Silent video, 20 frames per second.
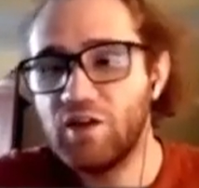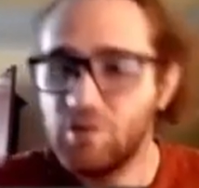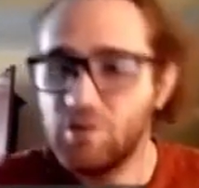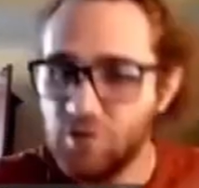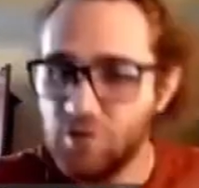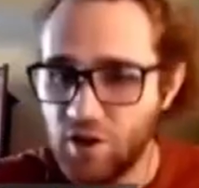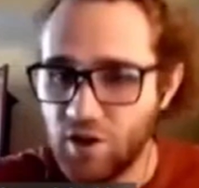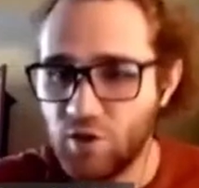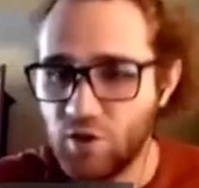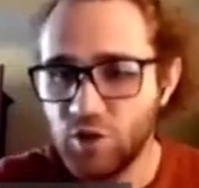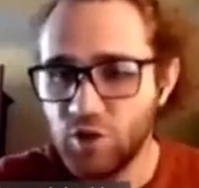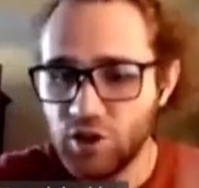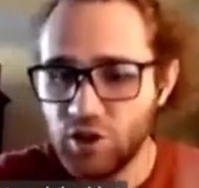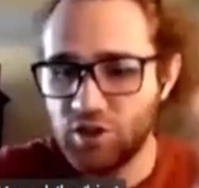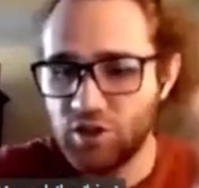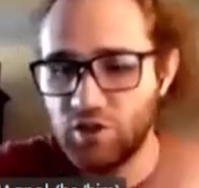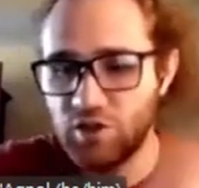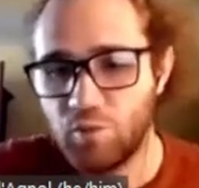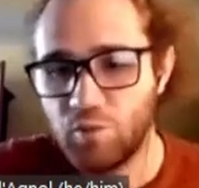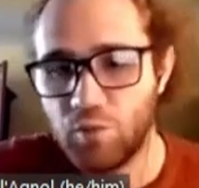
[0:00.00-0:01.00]
So then we
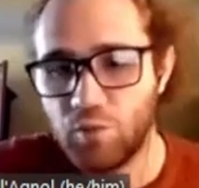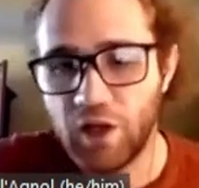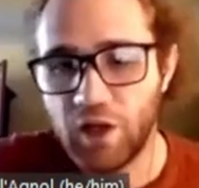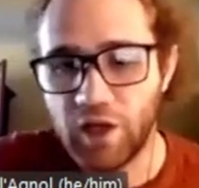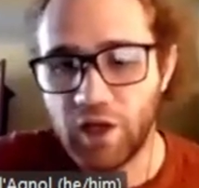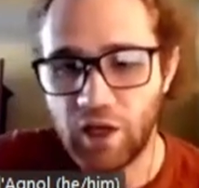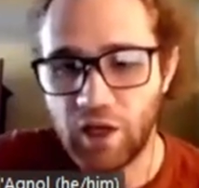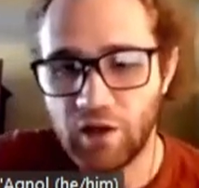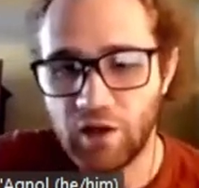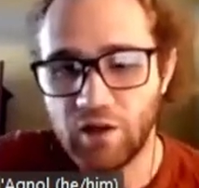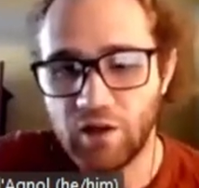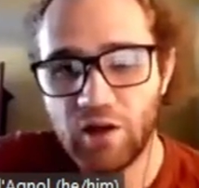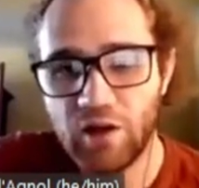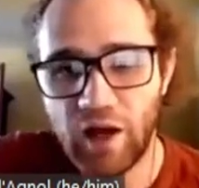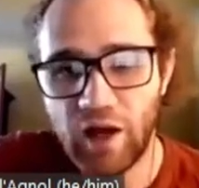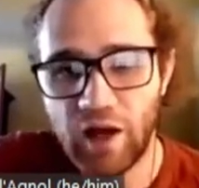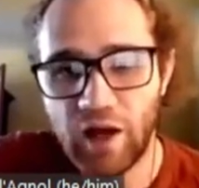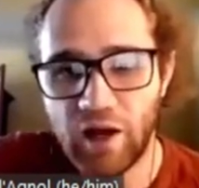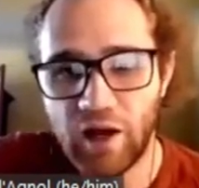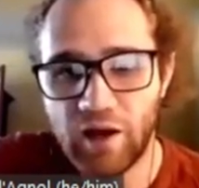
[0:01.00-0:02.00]
just plug in
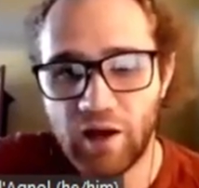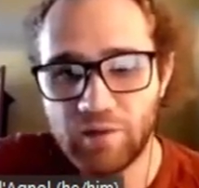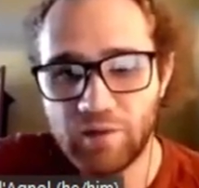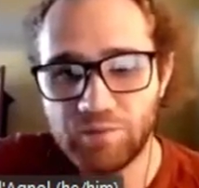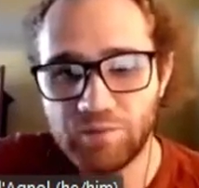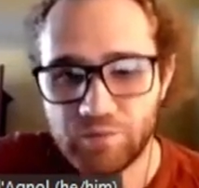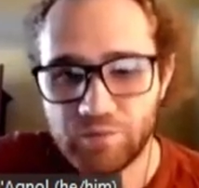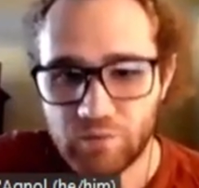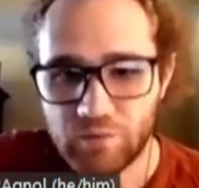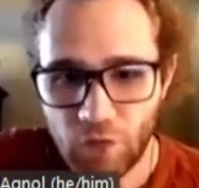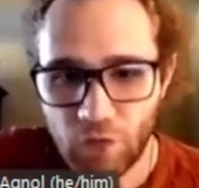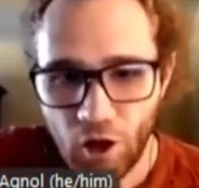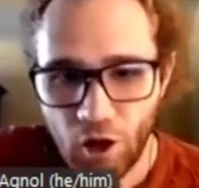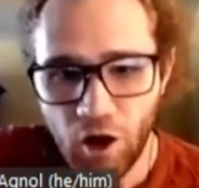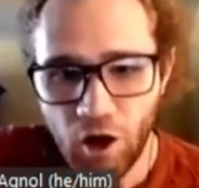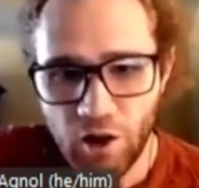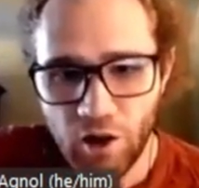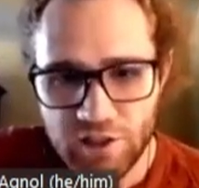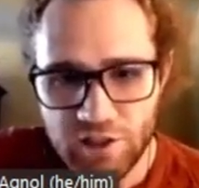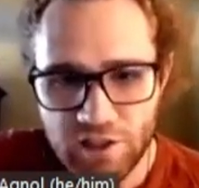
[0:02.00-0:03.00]
uh,
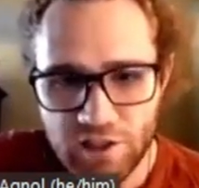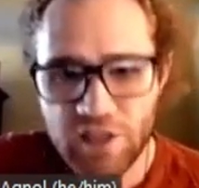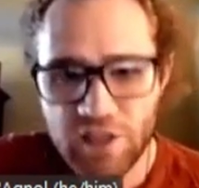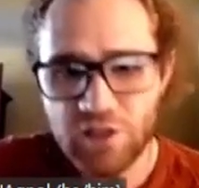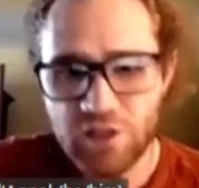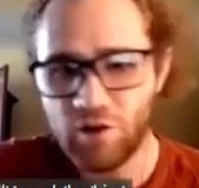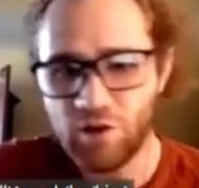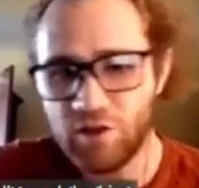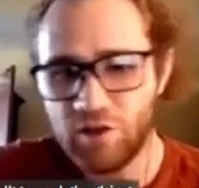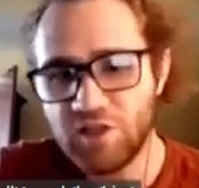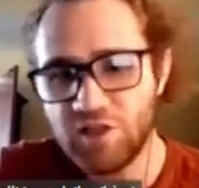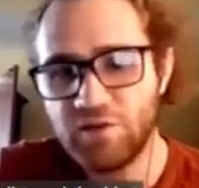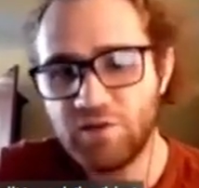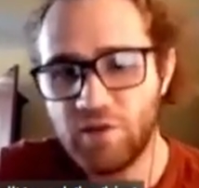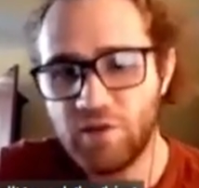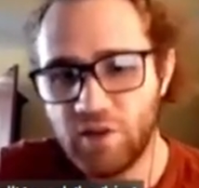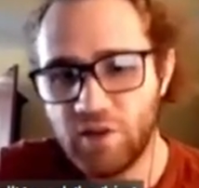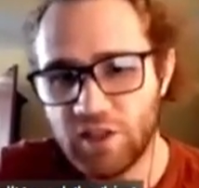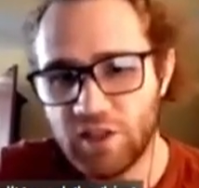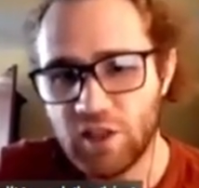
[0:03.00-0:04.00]
all these things. You know, this
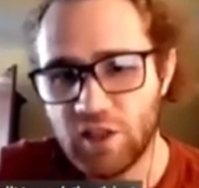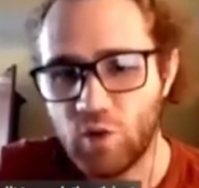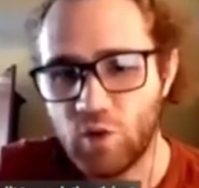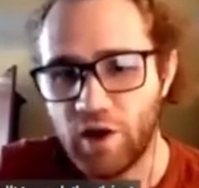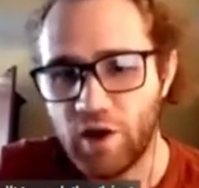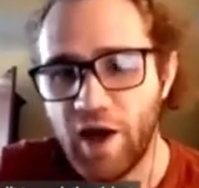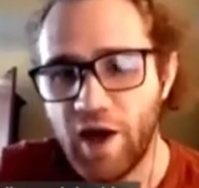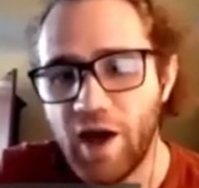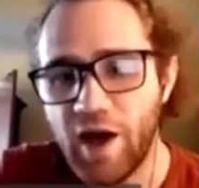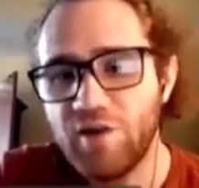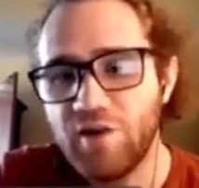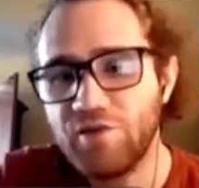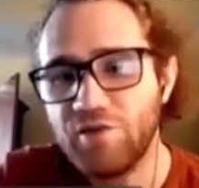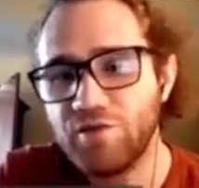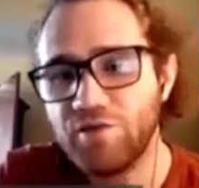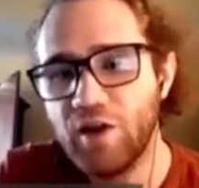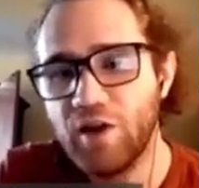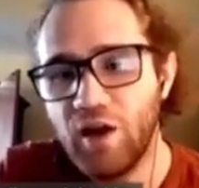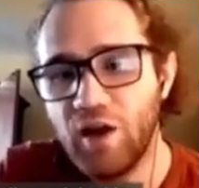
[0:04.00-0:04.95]
this is one half.